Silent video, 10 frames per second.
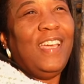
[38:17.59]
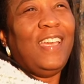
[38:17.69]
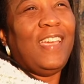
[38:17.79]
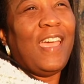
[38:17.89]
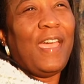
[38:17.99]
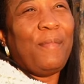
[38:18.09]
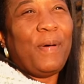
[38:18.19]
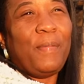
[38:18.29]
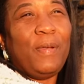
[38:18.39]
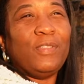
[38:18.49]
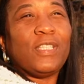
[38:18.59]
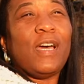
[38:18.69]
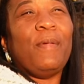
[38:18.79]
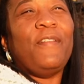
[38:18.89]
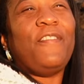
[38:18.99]
it came up and it was
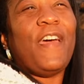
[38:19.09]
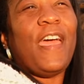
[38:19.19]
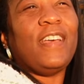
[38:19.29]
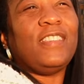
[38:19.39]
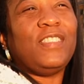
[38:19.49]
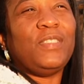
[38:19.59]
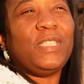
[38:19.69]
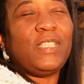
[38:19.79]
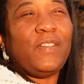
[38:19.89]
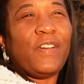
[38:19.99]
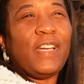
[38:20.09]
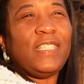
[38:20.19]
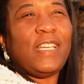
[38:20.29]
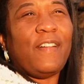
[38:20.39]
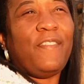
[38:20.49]
coming fast too. It's so
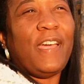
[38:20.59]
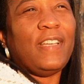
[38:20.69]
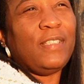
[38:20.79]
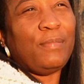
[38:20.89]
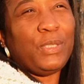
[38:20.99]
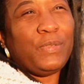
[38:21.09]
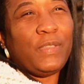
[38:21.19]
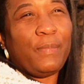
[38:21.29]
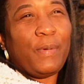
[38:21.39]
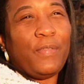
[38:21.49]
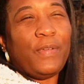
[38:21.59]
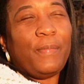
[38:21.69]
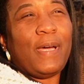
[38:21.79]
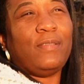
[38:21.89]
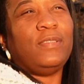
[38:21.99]
crazy how fast it moved up over the
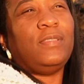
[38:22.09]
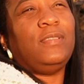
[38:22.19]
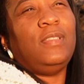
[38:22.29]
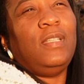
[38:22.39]
mountain.